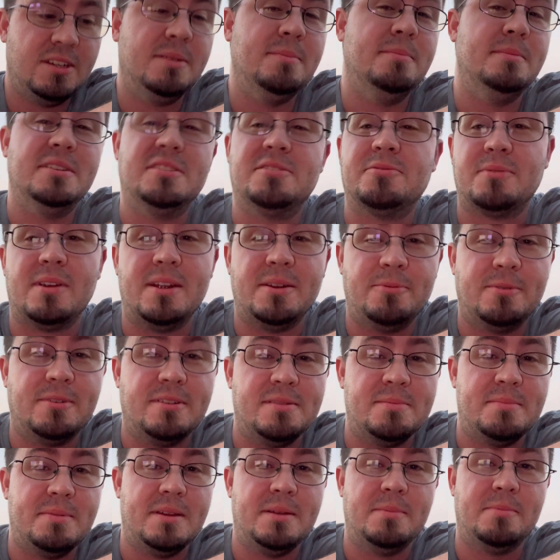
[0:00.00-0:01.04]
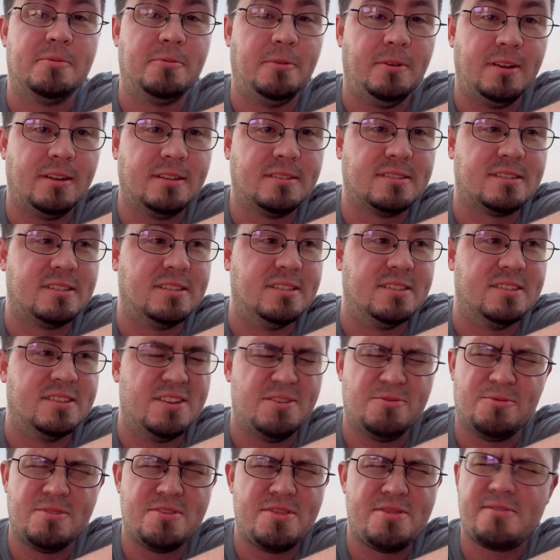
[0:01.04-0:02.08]
misread one of the paperworks, because
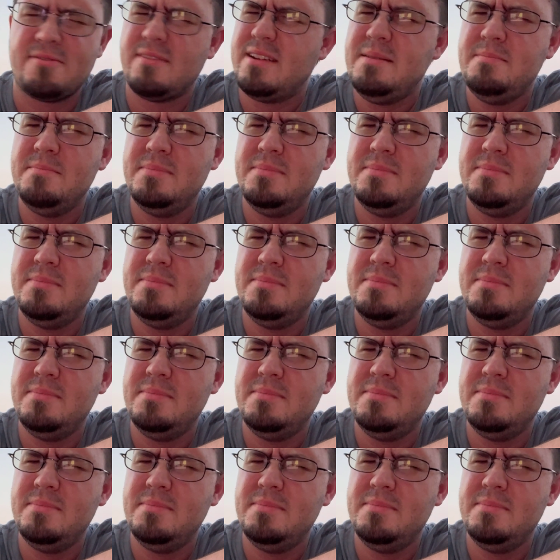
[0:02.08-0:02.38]
there were 3